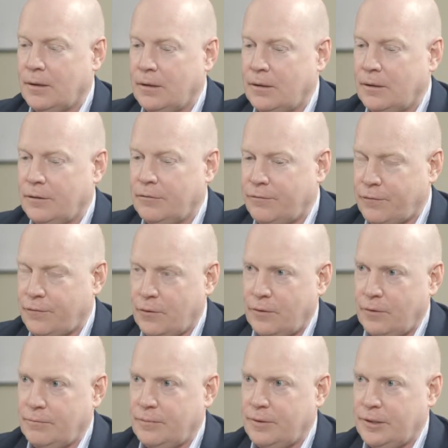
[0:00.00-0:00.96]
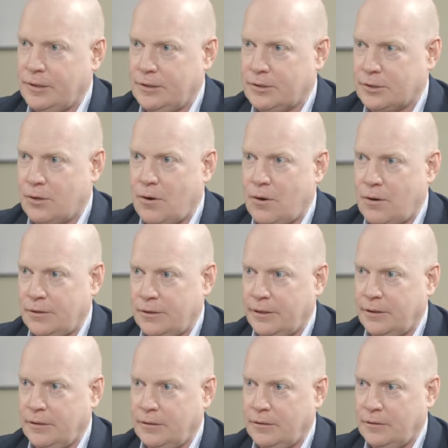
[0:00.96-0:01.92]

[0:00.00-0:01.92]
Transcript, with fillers: confirmed his calling